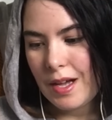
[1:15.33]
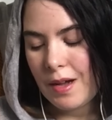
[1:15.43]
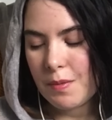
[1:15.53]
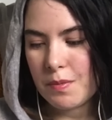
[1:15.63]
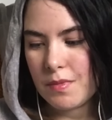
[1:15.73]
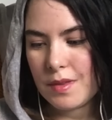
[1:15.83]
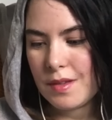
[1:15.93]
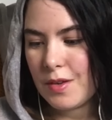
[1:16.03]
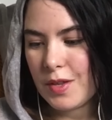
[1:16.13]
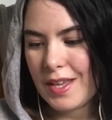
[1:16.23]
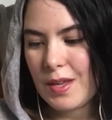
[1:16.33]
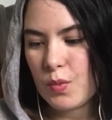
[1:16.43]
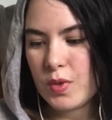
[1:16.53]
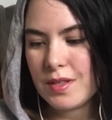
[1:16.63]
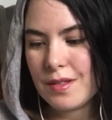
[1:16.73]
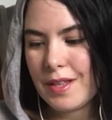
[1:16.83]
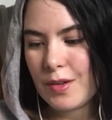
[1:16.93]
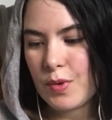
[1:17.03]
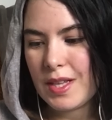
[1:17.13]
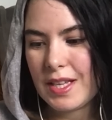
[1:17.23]
you know, that can whistle
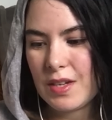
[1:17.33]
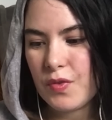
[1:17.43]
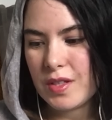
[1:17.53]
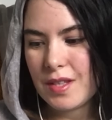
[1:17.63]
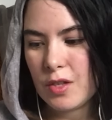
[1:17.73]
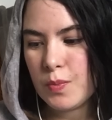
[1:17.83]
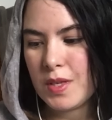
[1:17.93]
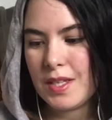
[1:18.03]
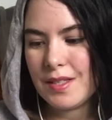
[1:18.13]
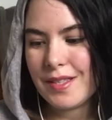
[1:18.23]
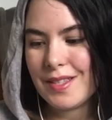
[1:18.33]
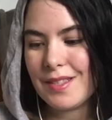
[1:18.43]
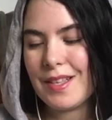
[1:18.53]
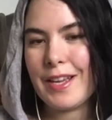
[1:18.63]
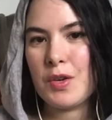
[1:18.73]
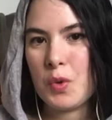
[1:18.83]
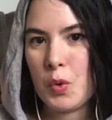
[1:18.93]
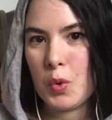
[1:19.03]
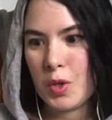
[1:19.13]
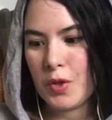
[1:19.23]
and create like different sounds, but this is like a
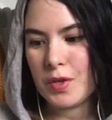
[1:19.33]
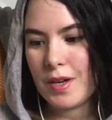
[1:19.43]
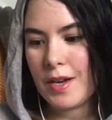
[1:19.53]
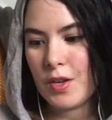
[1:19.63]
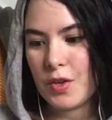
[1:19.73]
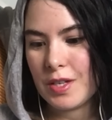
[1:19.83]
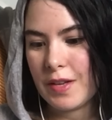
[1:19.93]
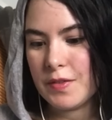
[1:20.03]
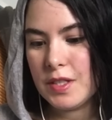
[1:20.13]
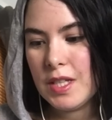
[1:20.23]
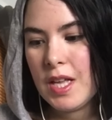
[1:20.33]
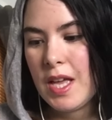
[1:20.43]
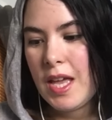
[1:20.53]
whole other, another level.